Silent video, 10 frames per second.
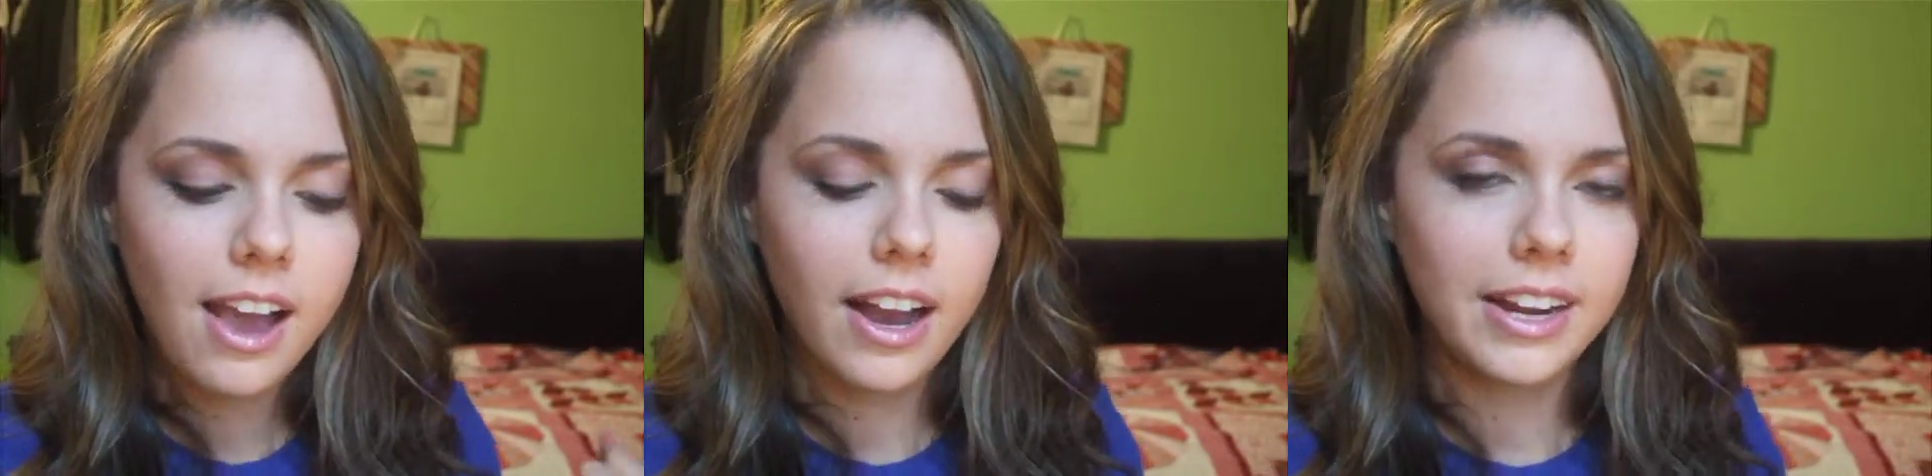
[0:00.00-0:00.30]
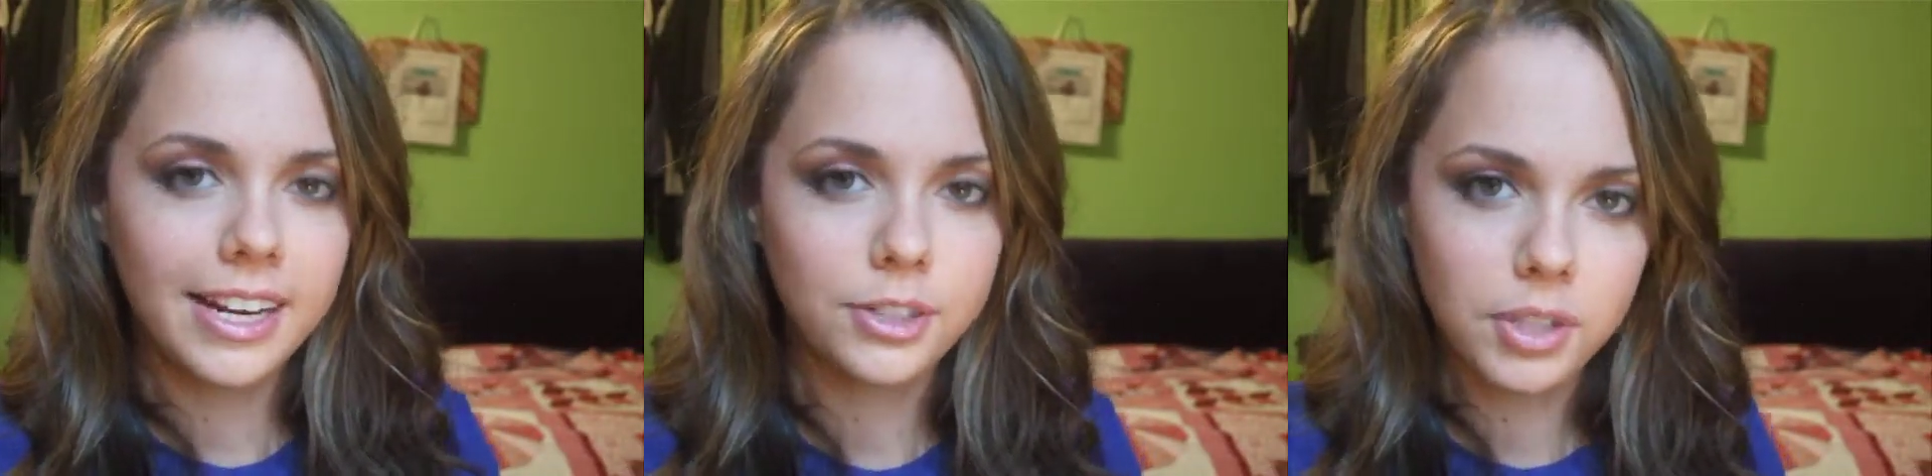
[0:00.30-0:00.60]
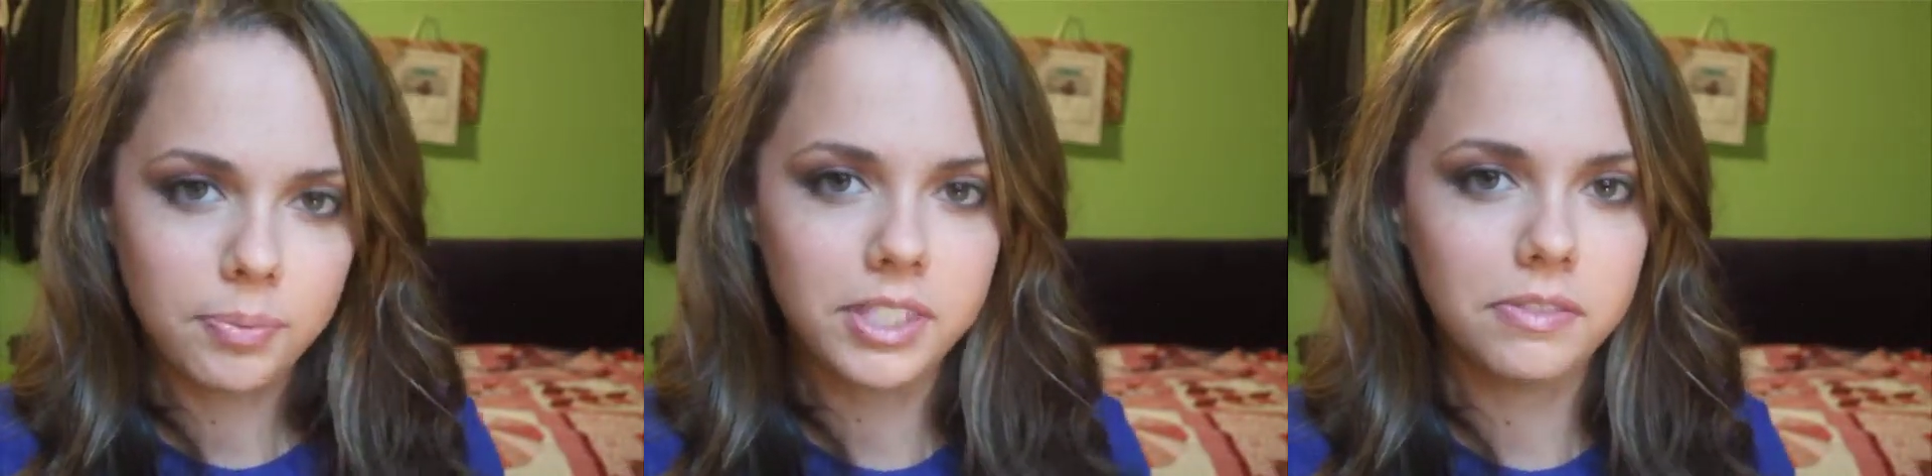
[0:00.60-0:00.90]
kind of
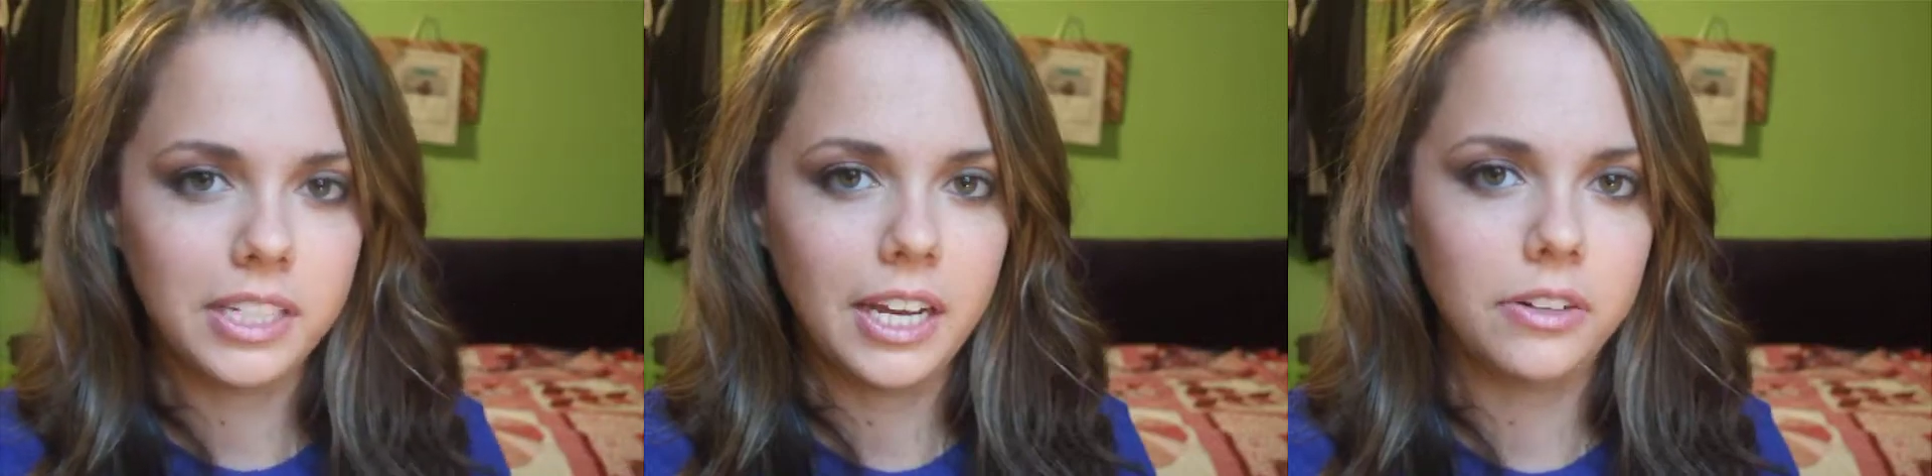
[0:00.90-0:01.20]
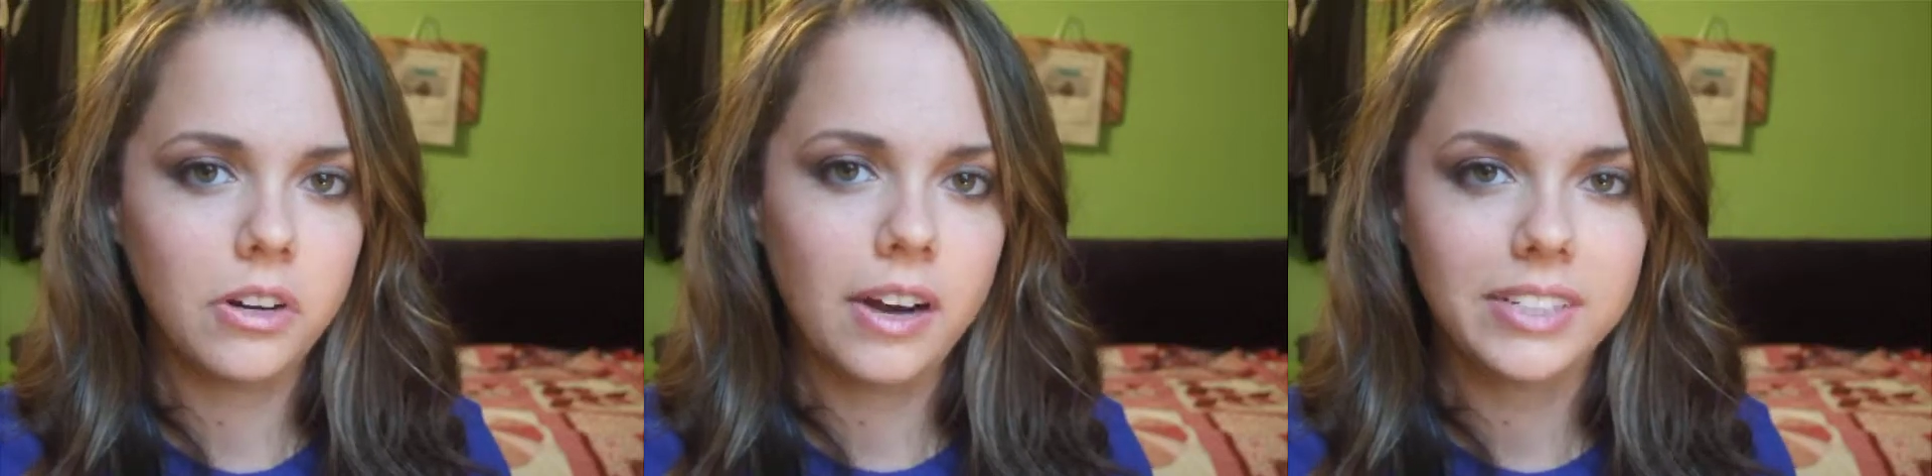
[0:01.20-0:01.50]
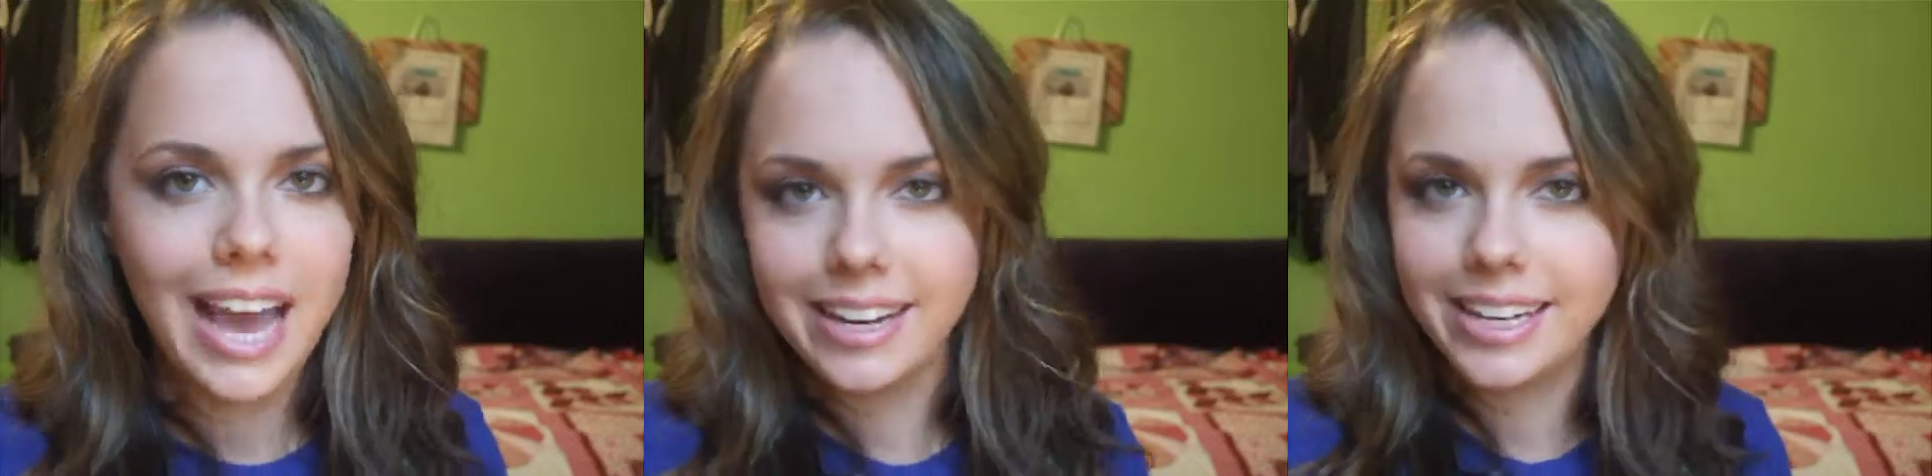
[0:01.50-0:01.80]
interrupt this video. I don't have
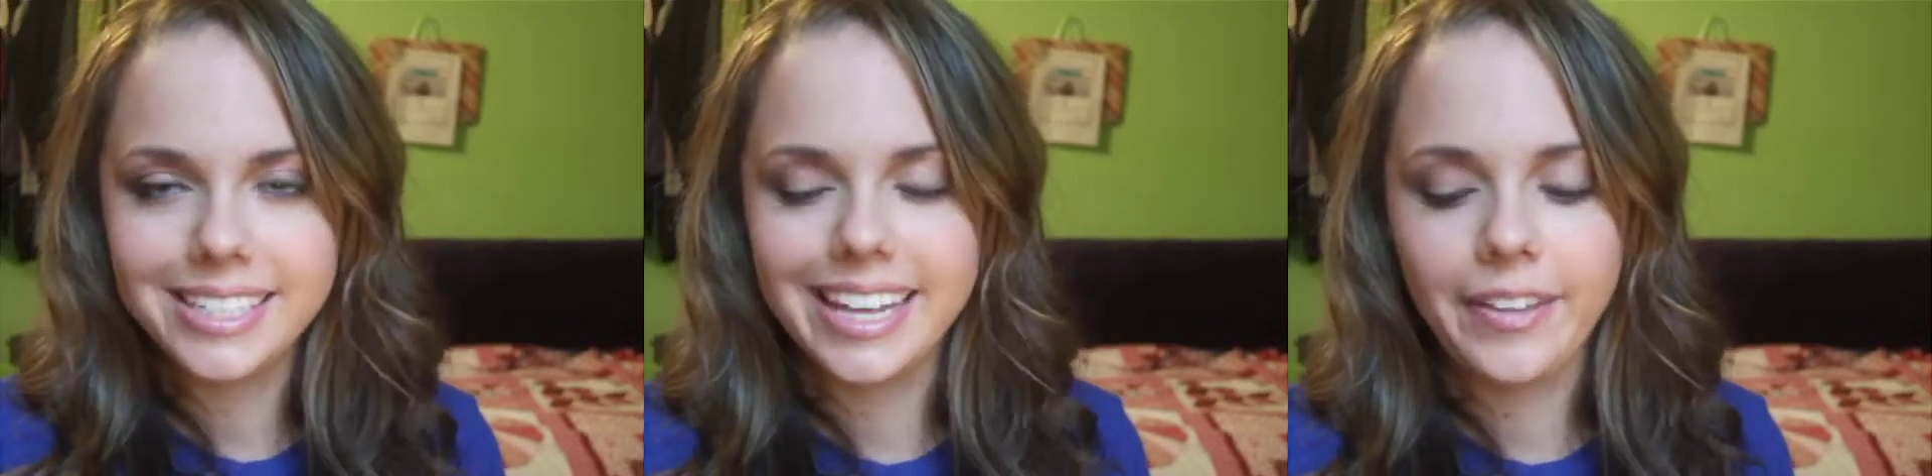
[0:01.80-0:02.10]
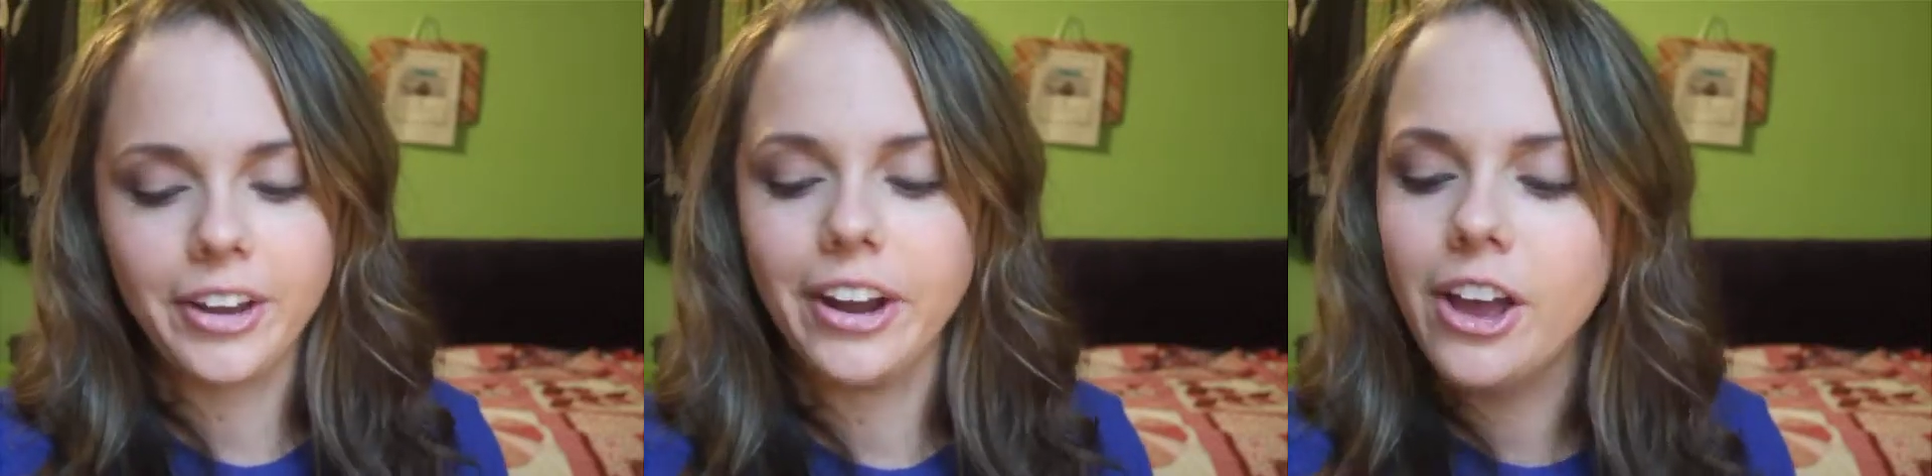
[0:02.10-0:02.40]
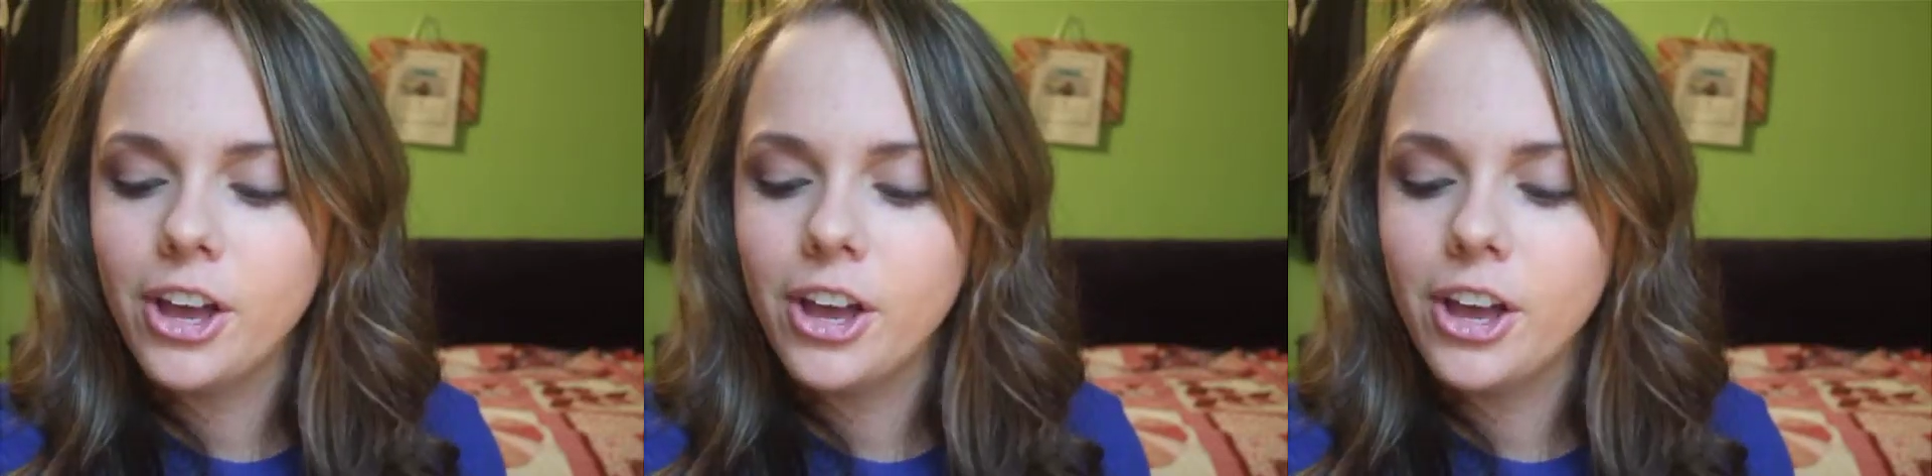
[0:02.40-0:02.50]
to edit it together.